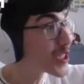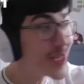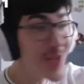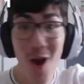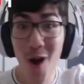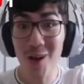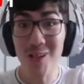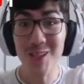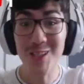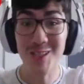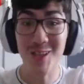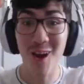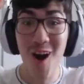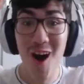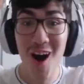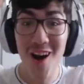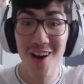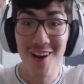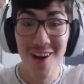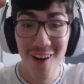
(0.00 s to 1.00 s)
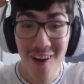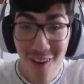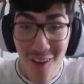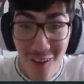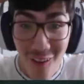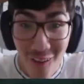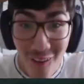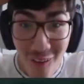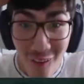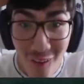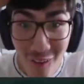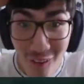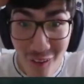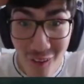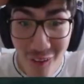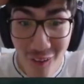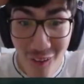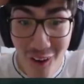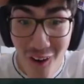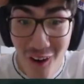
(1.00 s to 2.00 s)
New sword! Here at night.
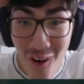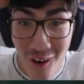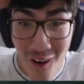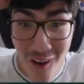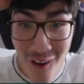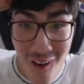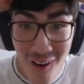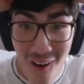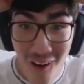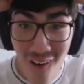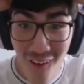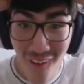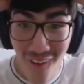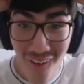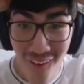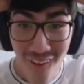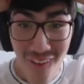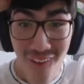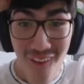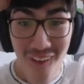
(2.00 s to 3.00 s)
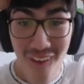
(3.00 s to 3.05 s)
Oh!